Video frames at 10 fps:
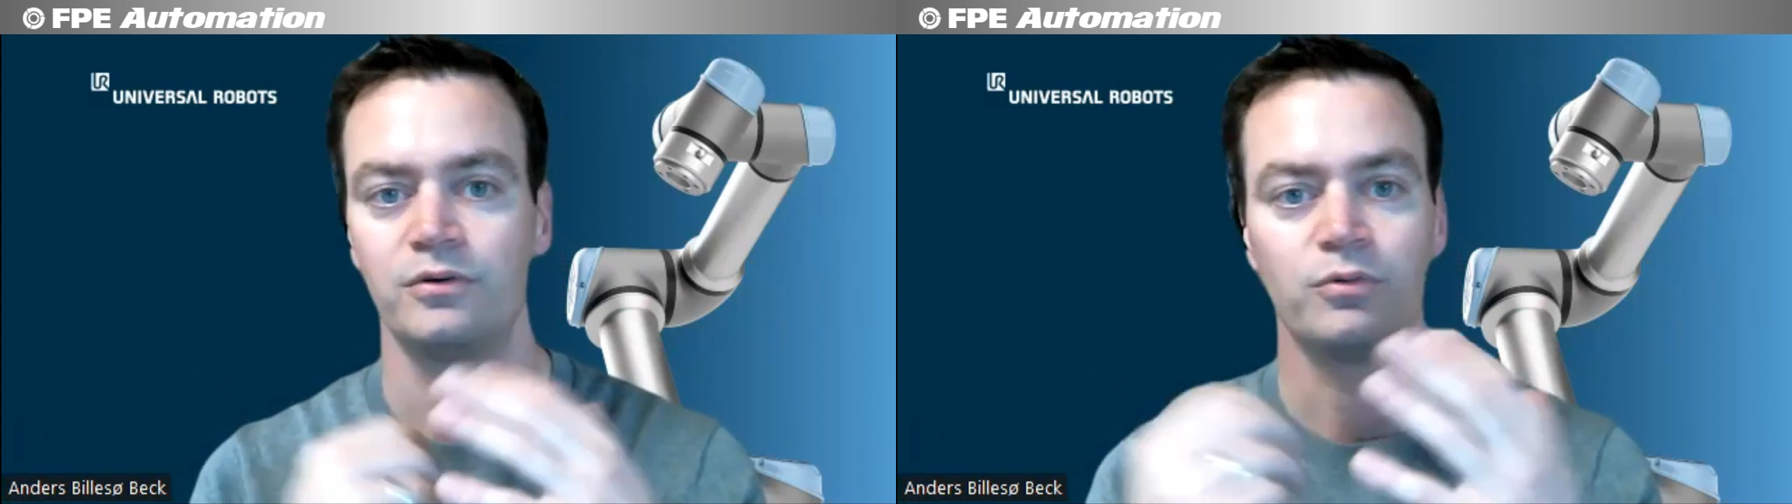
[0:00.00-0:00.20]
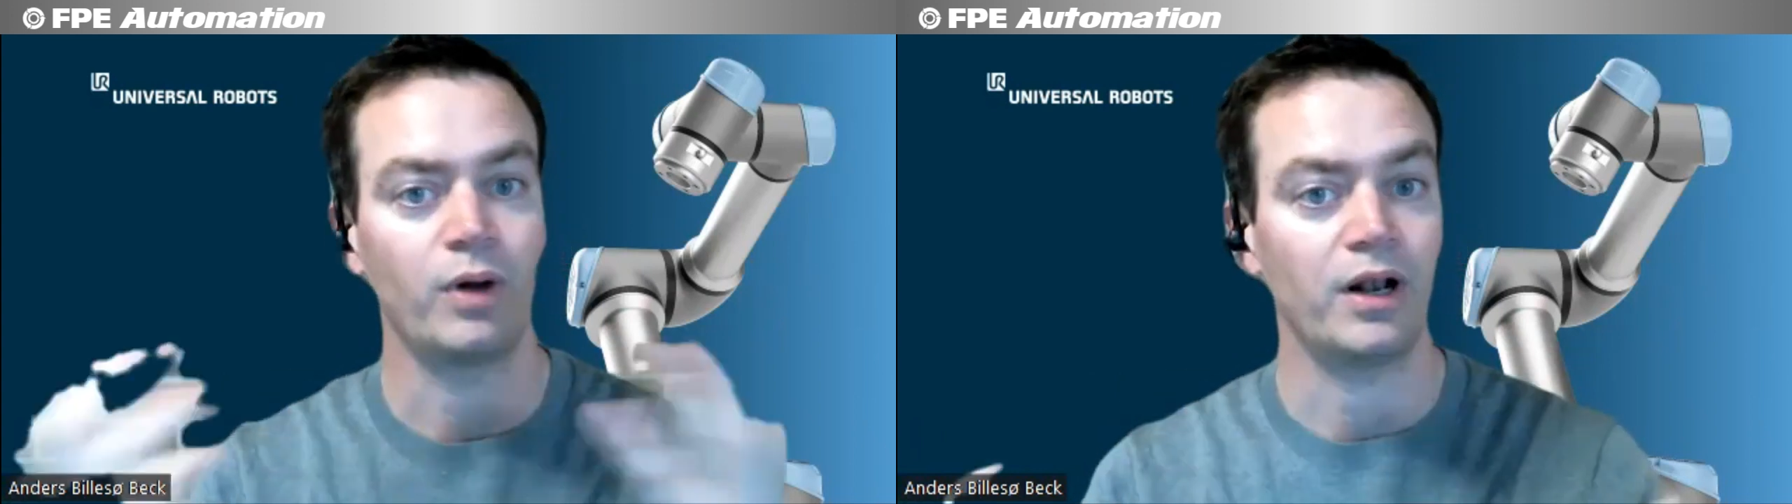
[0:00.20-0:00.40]

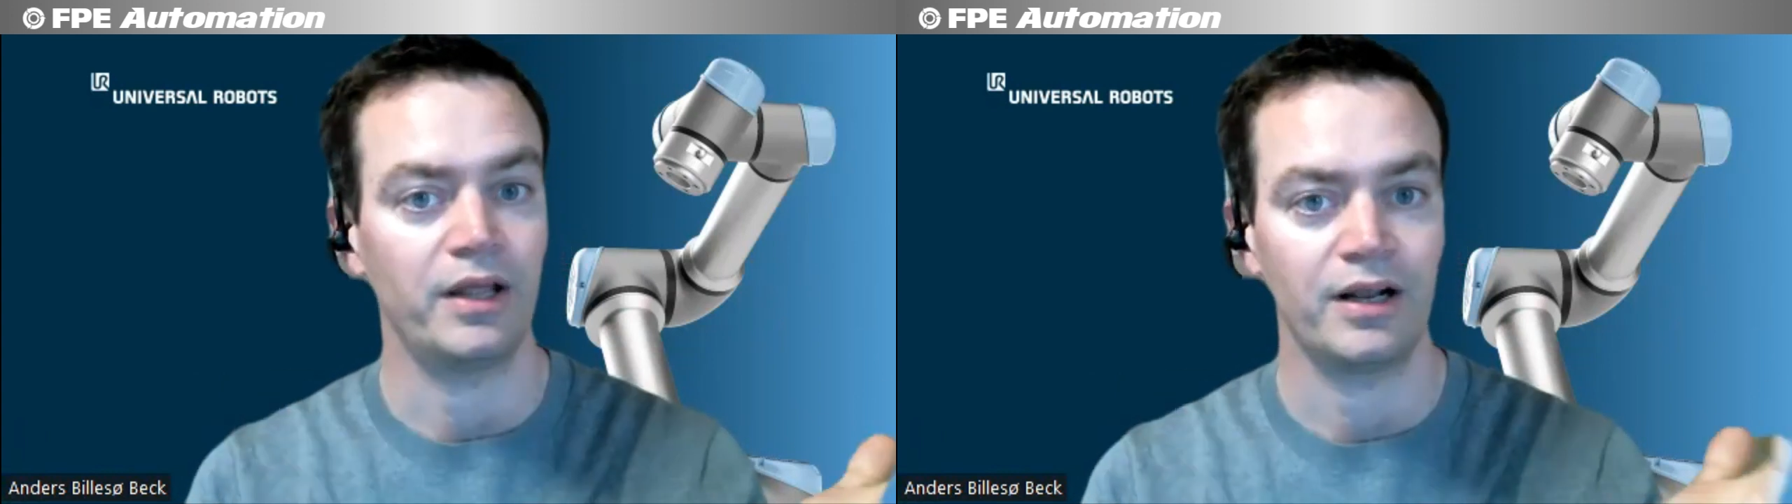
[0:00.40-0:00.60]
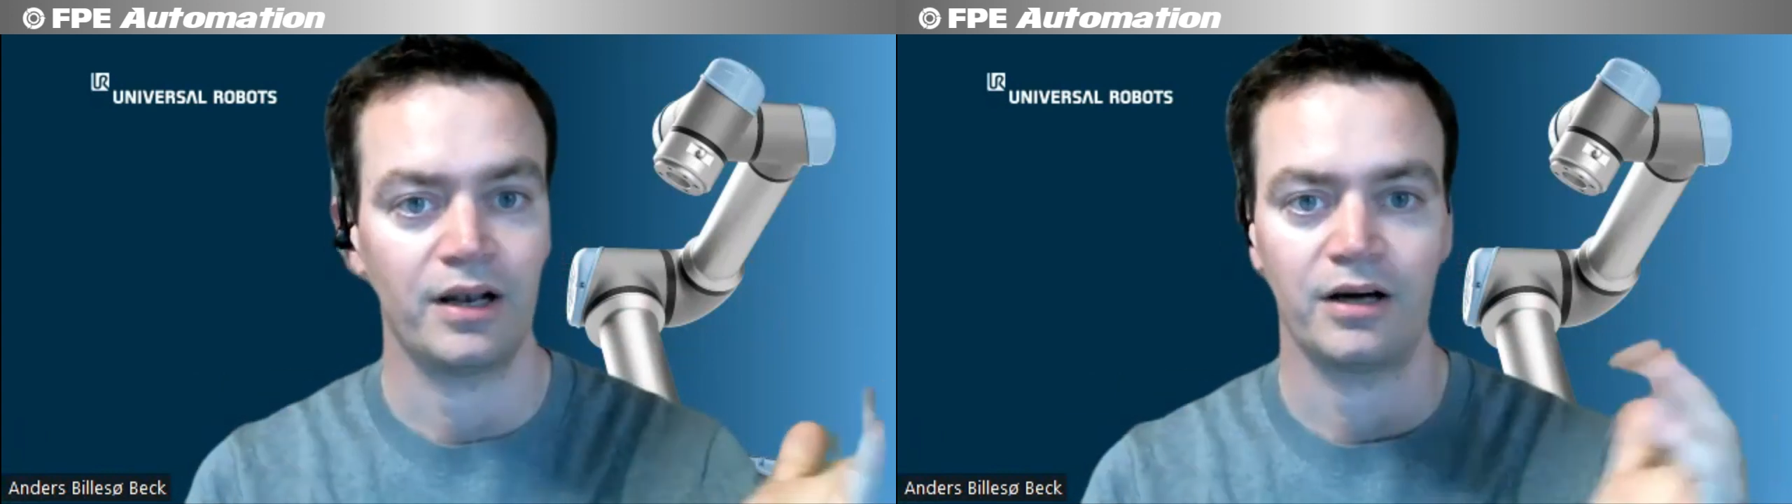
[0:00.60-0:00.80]

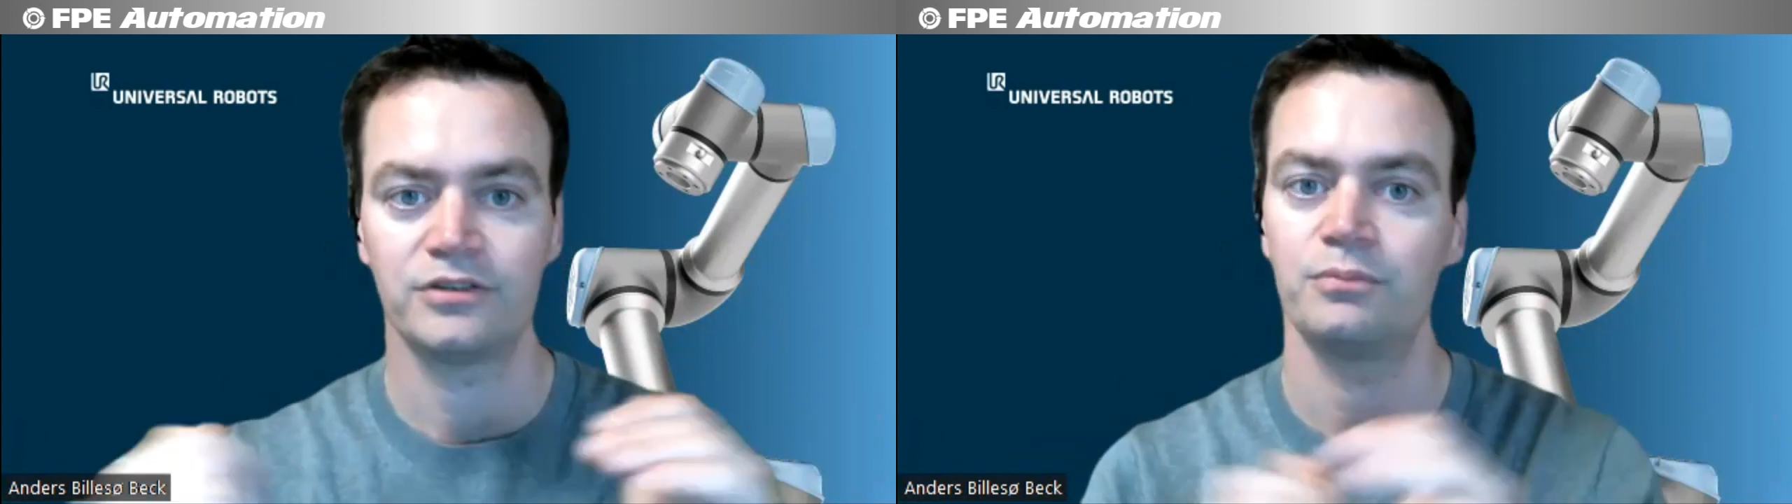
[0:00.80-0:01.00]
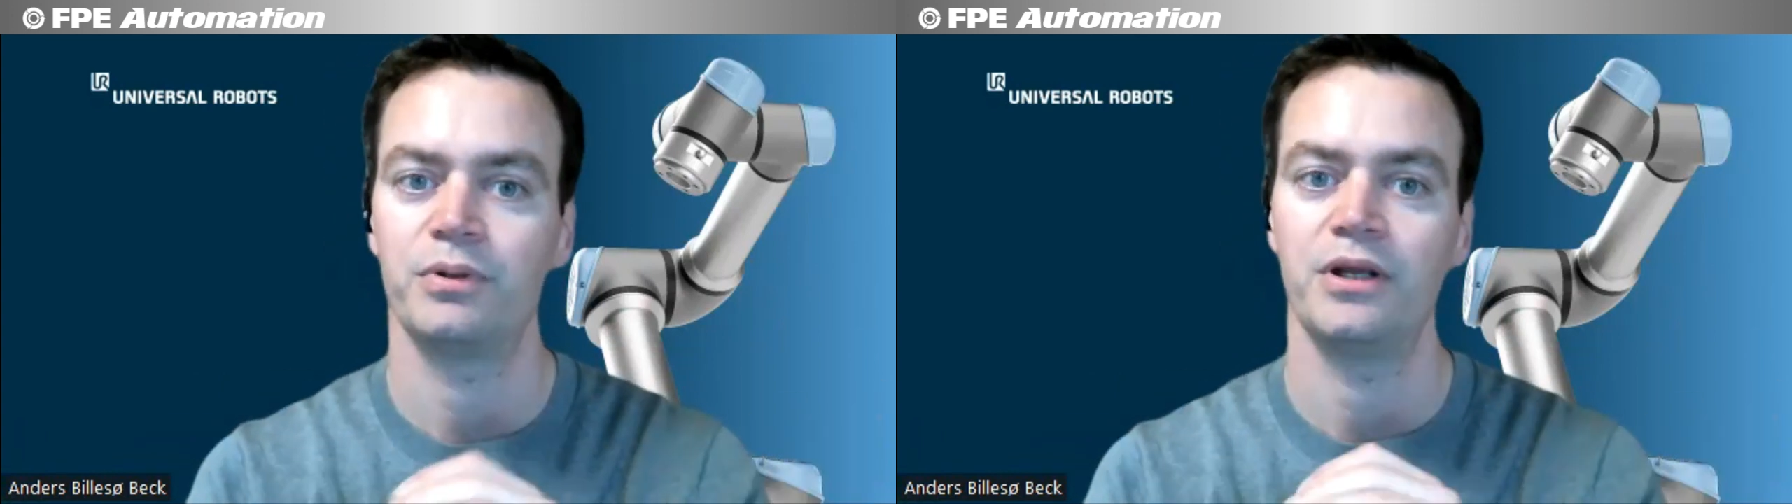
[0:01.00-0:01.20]
welding
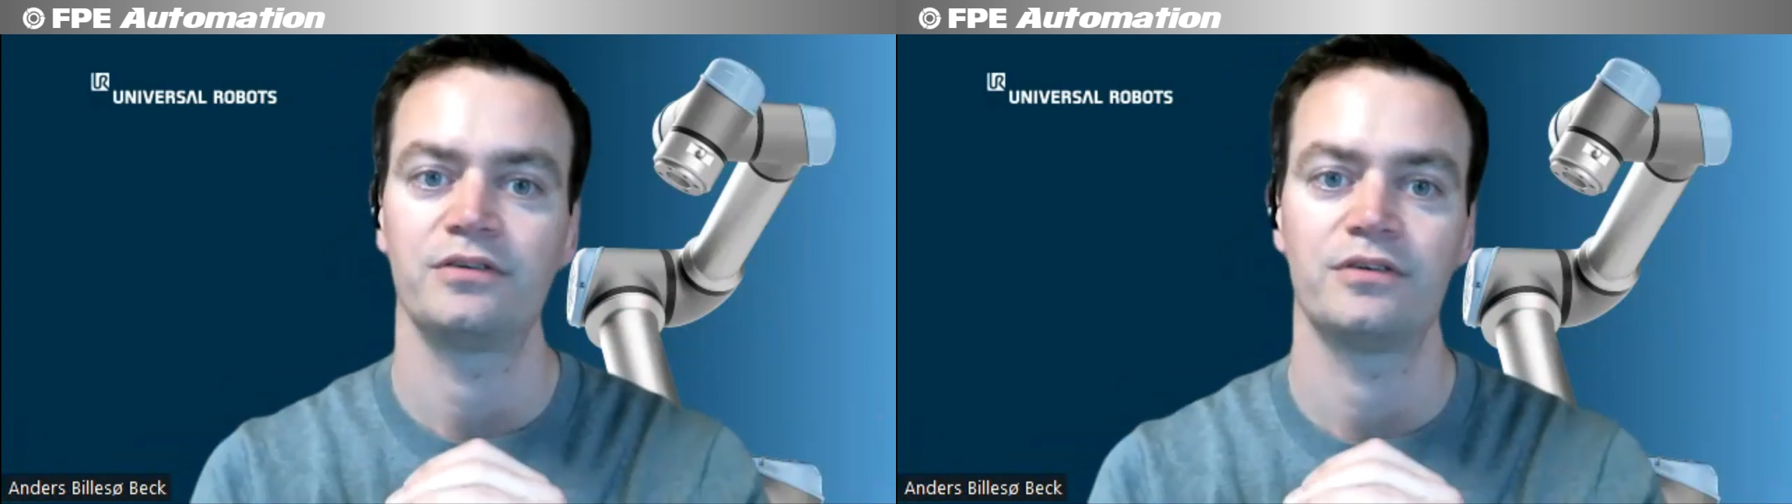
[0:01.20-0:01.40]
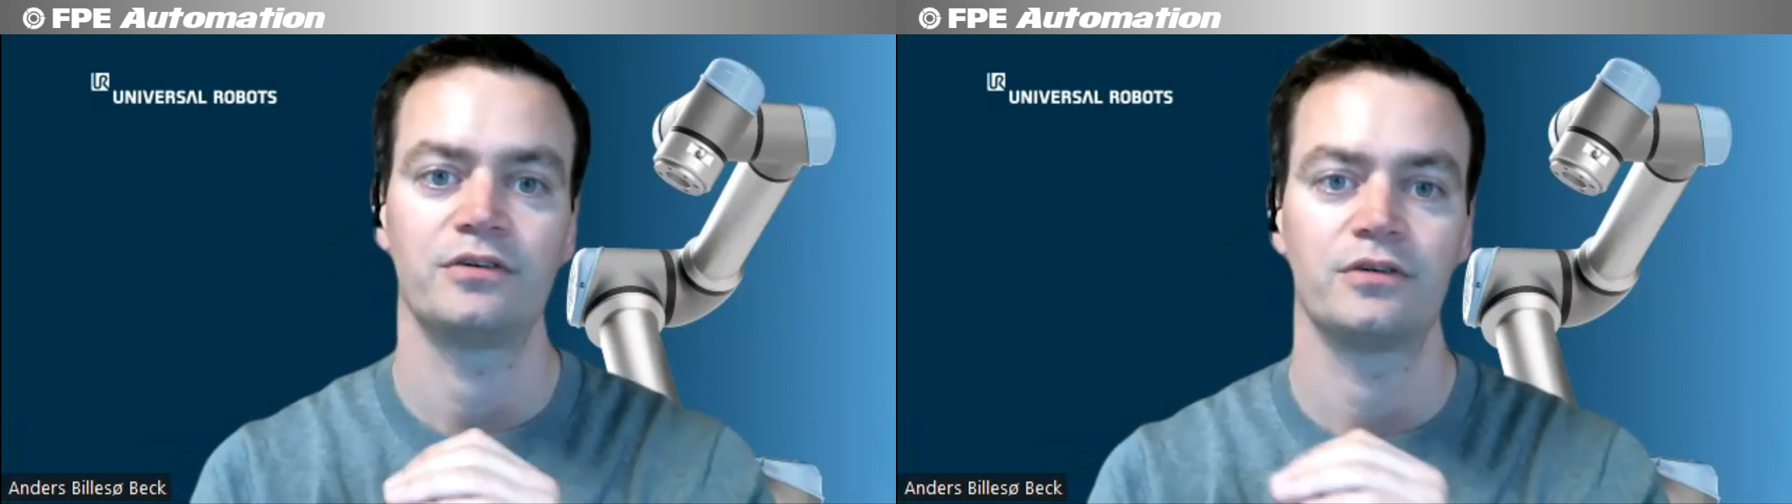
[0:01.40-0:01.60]
larger
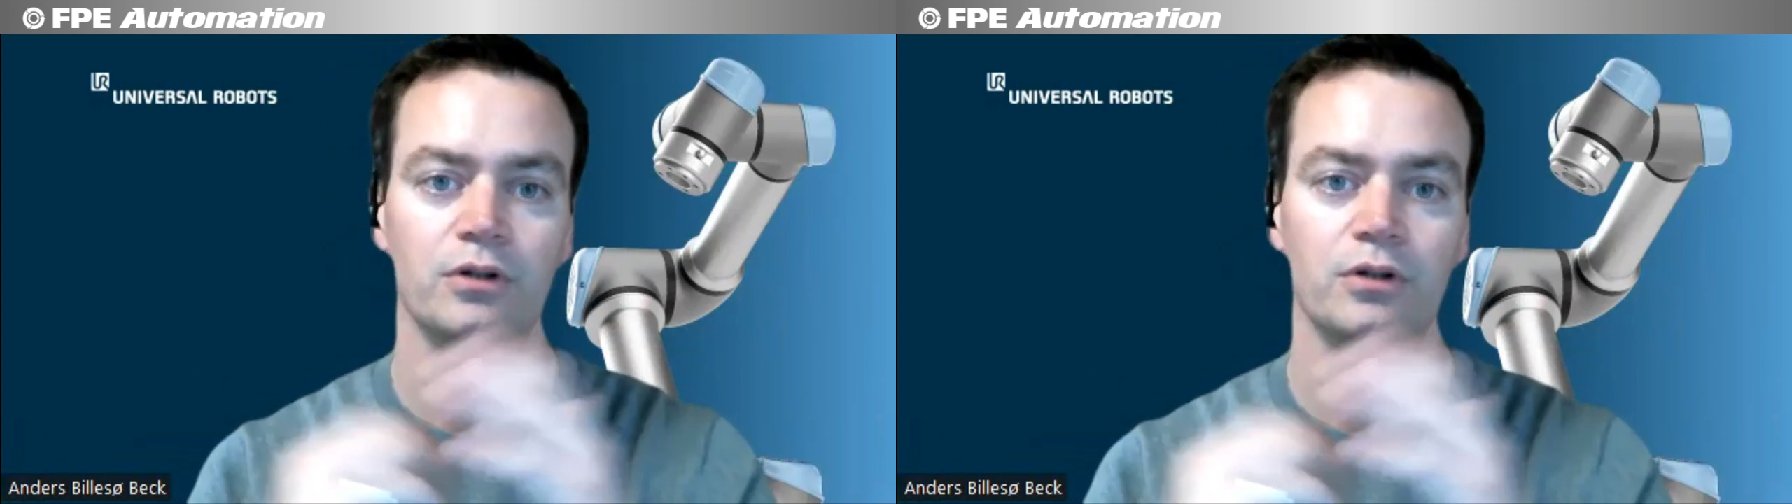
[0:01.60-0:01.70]
pieces,